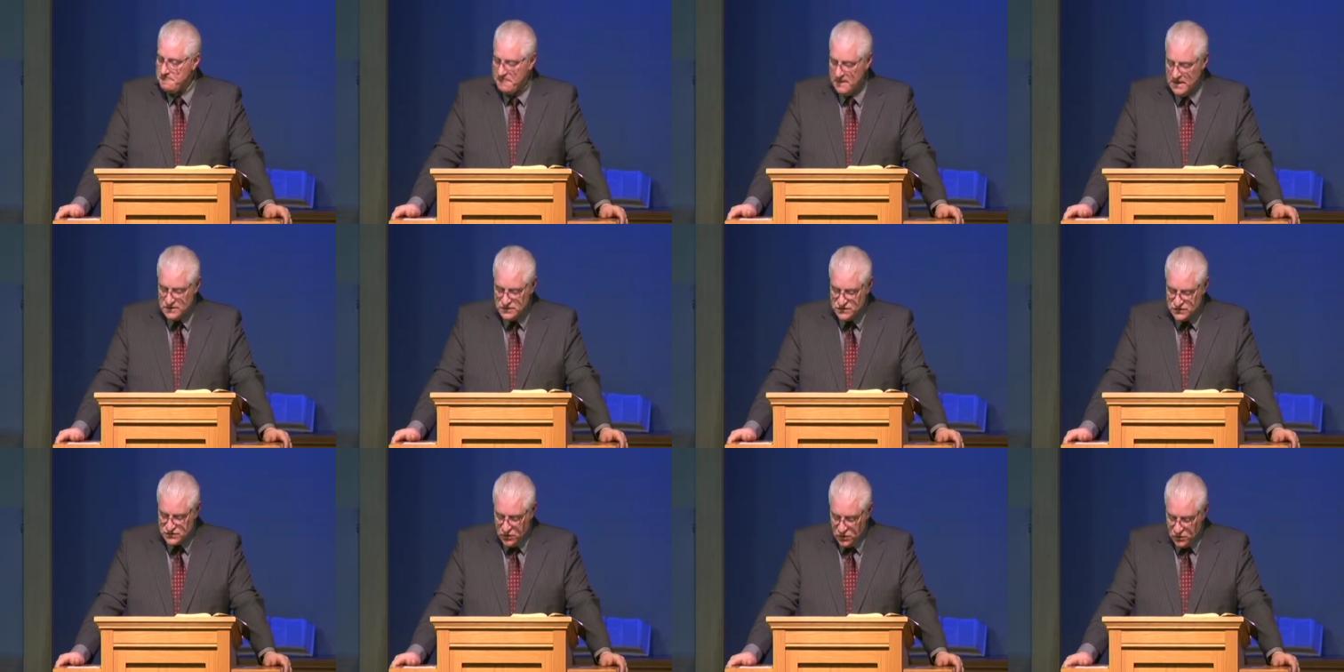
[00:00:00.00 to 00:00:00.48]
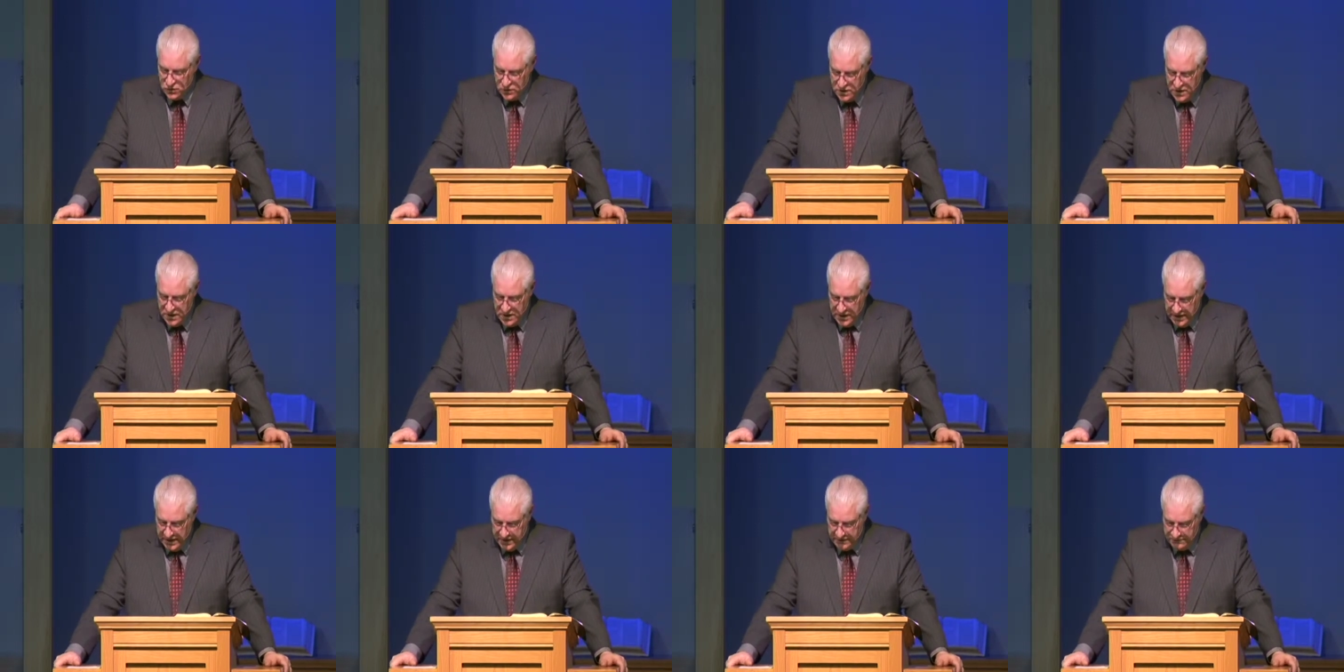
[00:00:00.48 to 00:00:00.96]
And so
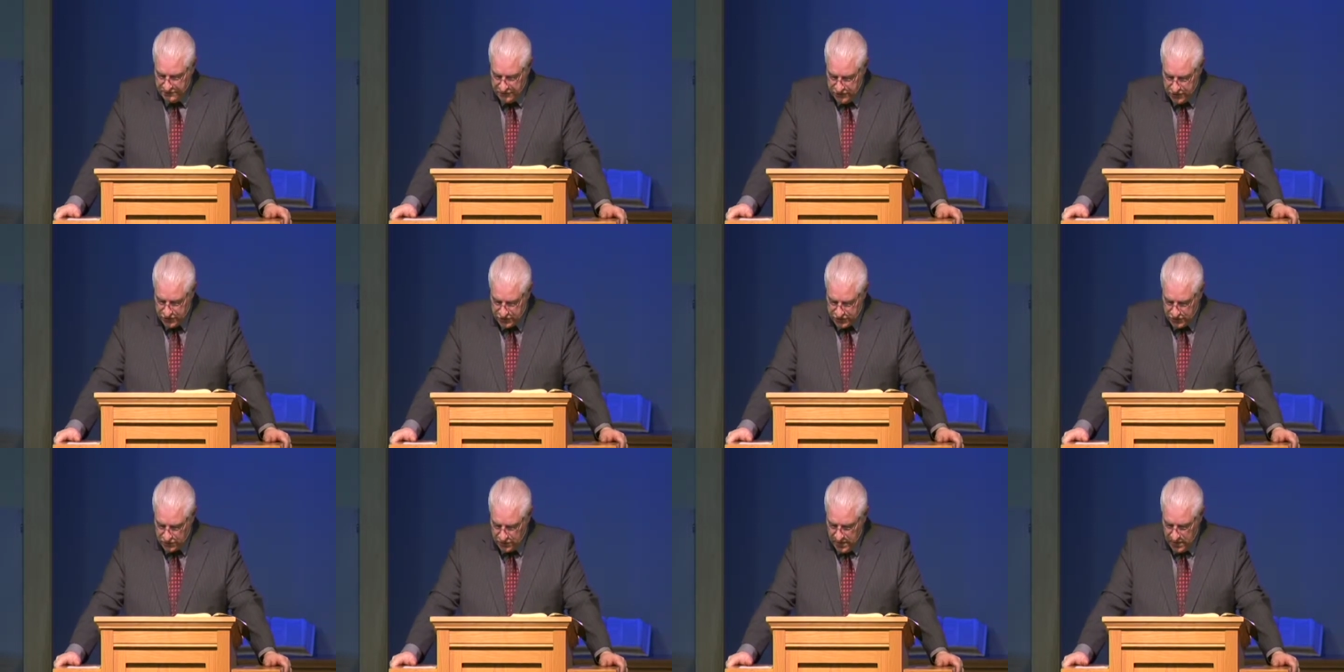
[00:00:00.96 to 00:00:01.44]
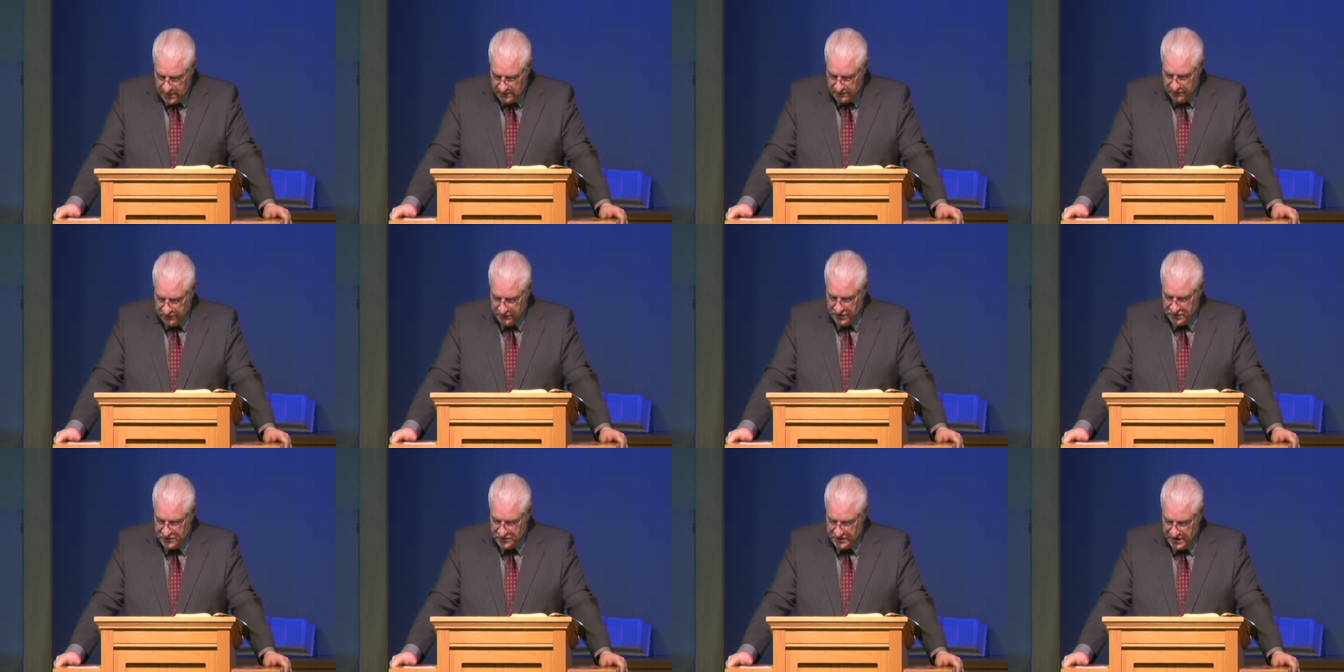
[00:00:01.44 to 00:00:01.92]
in verse 12
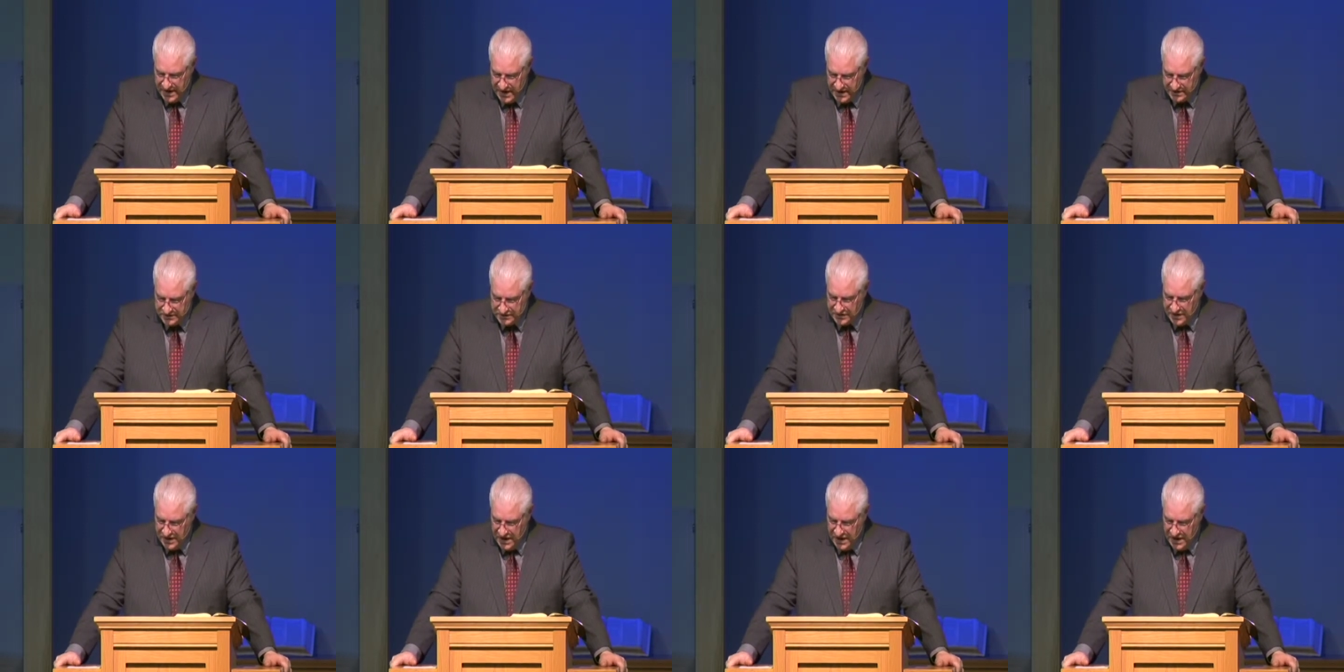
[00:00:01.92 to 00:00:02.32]
of our text,